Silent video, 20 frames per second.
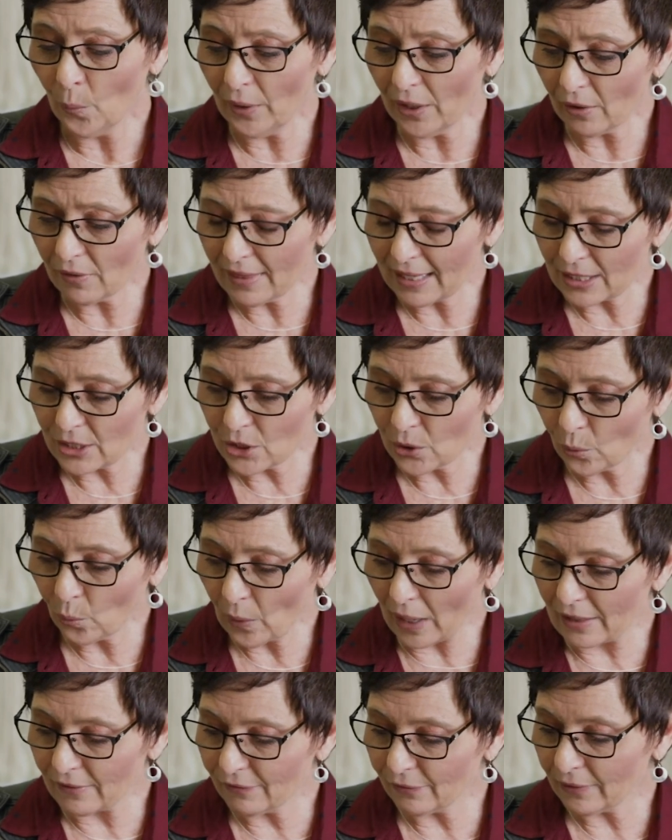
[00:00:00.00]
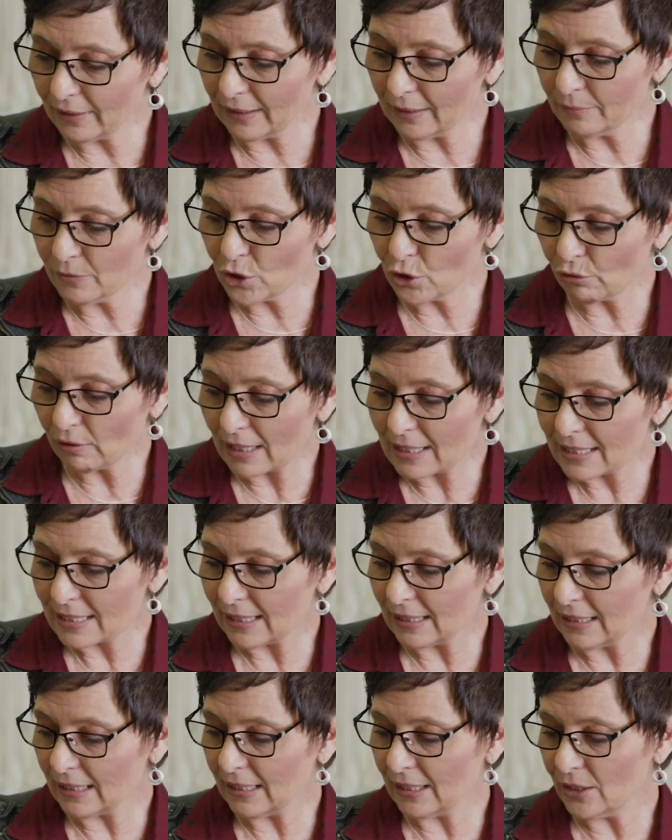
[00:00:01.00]
We are then to wait for him,
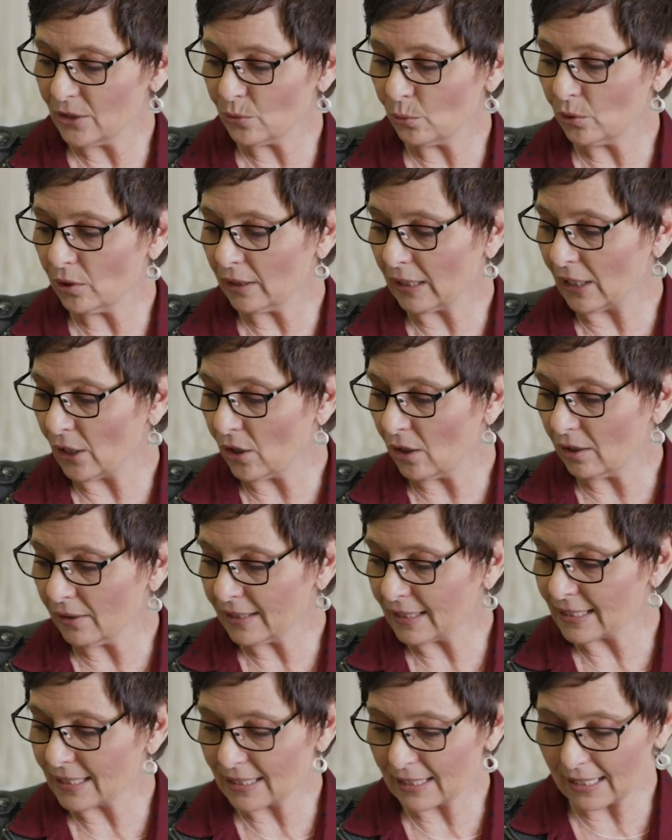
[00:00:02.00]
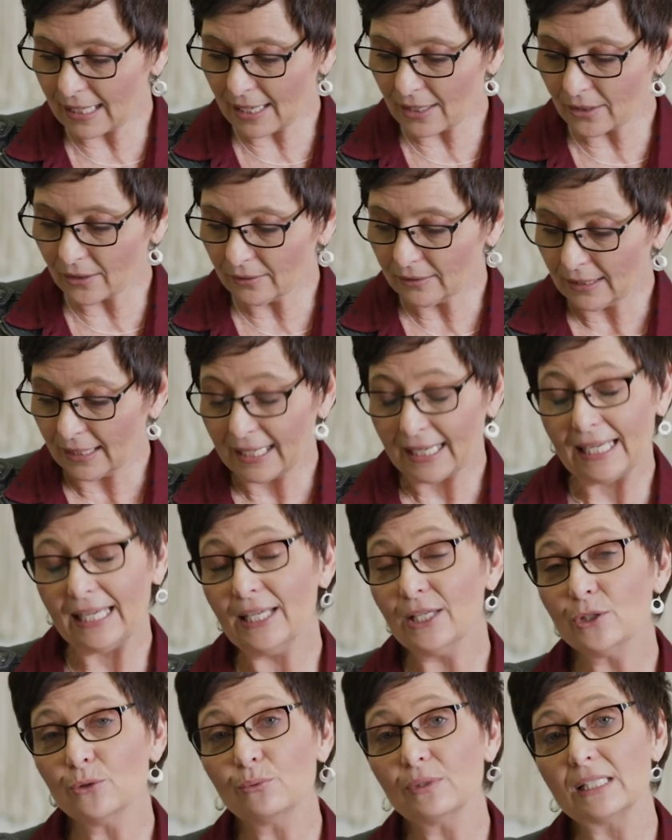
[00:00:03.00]
trusting that he is working all things together.
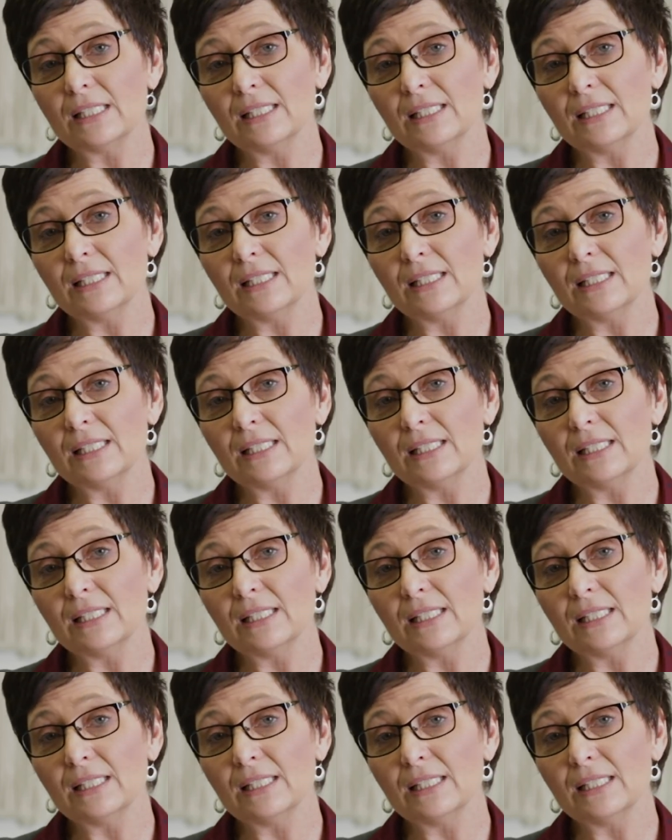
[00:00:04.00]
He is